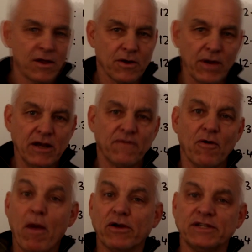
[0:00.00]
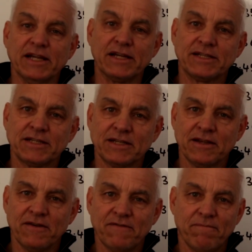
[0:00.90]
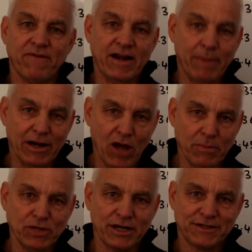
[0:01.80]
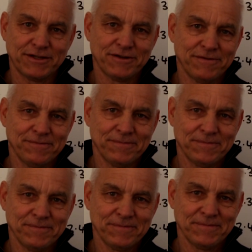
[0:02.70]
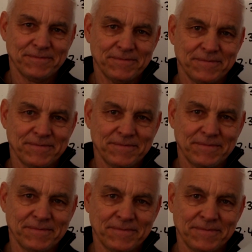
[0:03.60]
created from our 6 fundamental objects. Now I want to